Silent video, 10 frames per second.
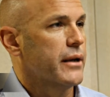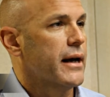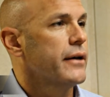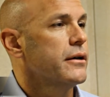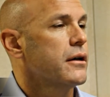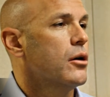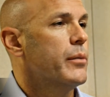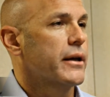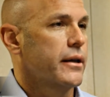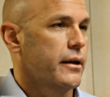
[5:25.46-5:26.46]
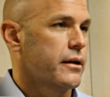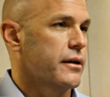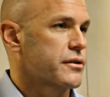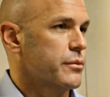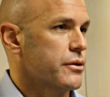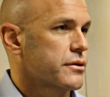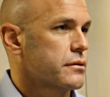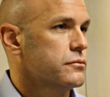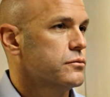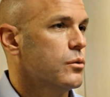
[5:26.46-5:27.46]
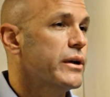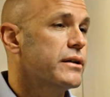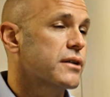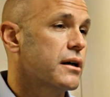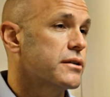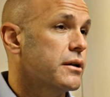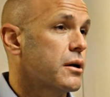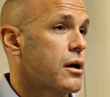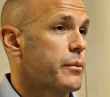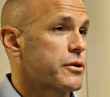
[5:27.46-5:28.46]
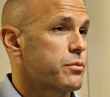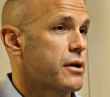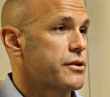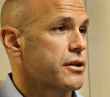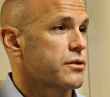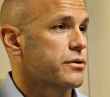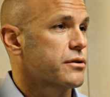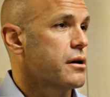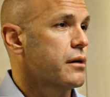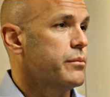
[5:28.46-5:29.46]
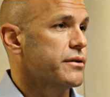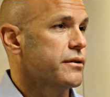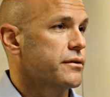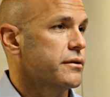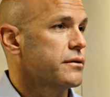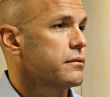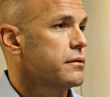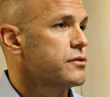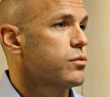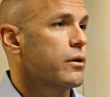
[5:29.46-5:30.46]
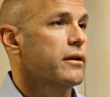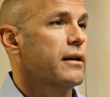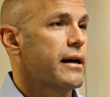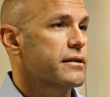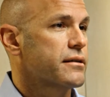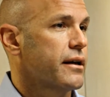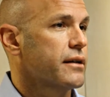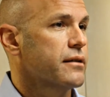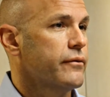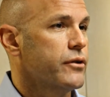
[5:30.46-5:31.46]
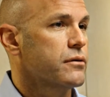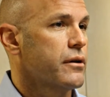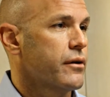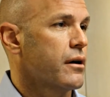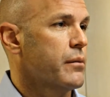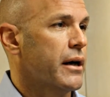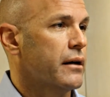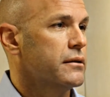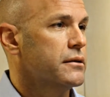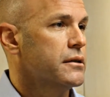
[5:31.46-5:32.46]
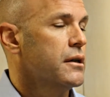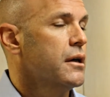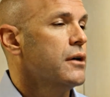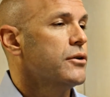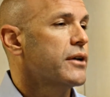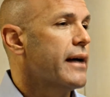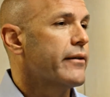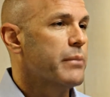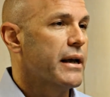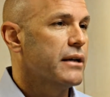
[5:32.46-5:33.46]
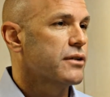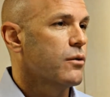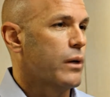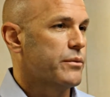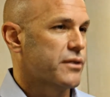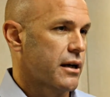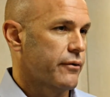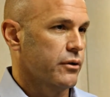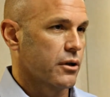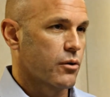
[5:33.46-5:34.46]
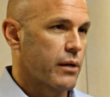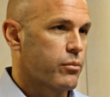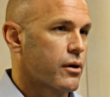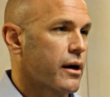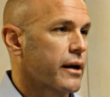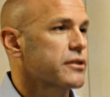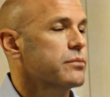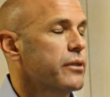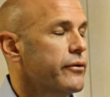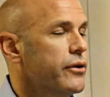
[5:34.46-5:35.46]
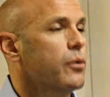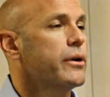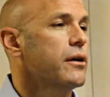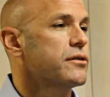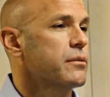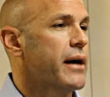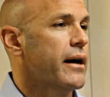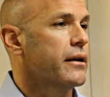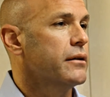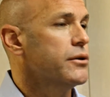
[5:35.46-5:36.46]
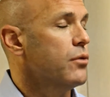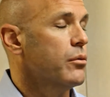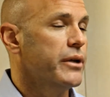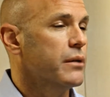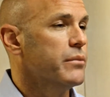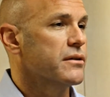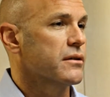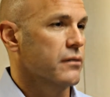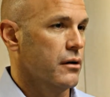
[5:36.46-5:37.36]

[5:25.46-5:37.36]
but how do you go about getting customers? When we discuss e-commerce projects with startup businesses, one of the last things they've usually thought about. You can have an amazing website full of great products, but if no one knows about it, you won't be in business